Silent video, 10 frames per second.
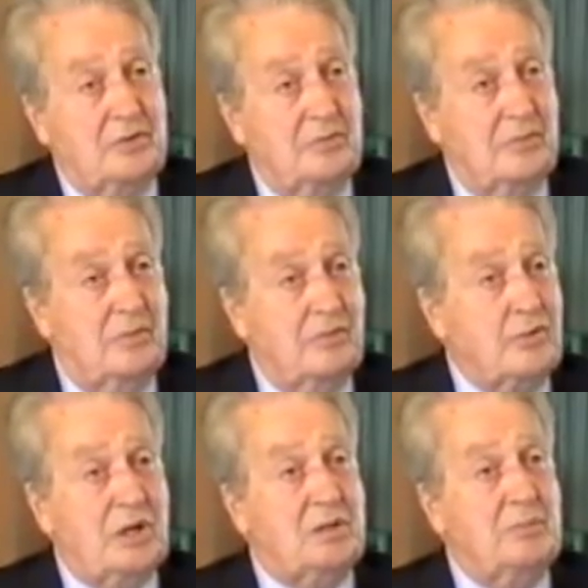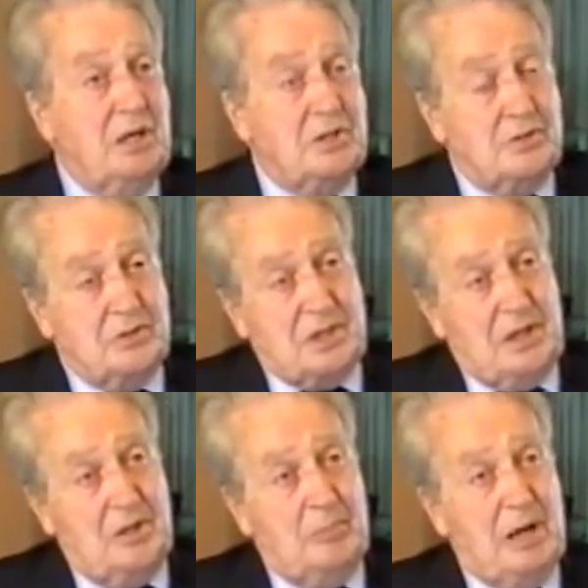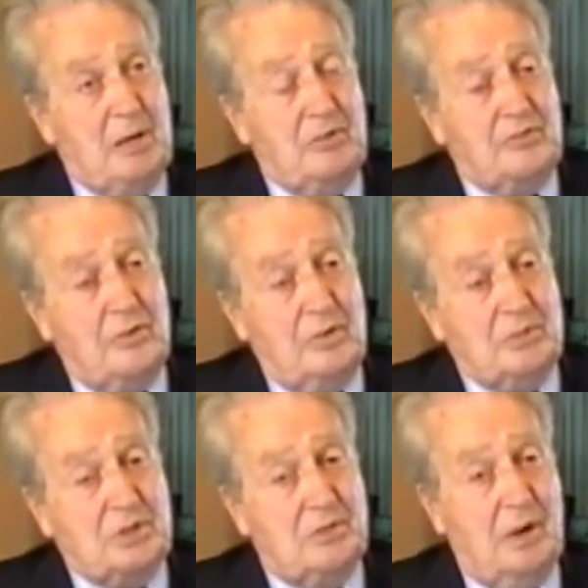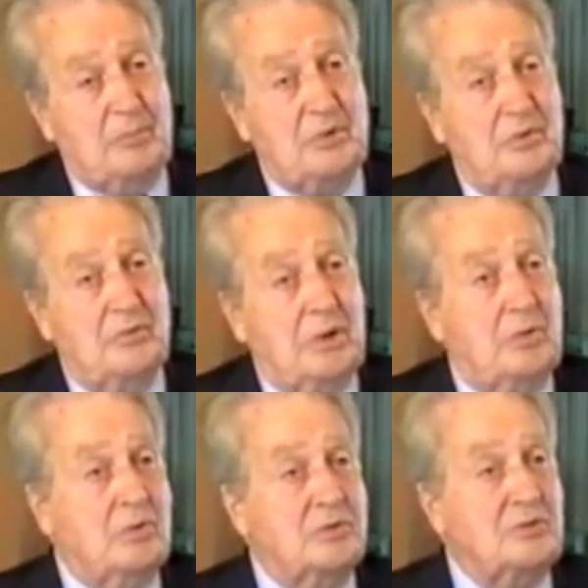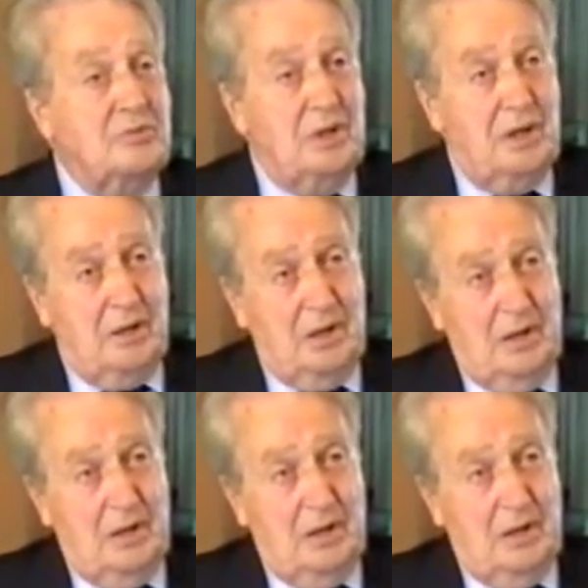from 20 minutes or so in the baby forms, to up to 3/4 of an hour,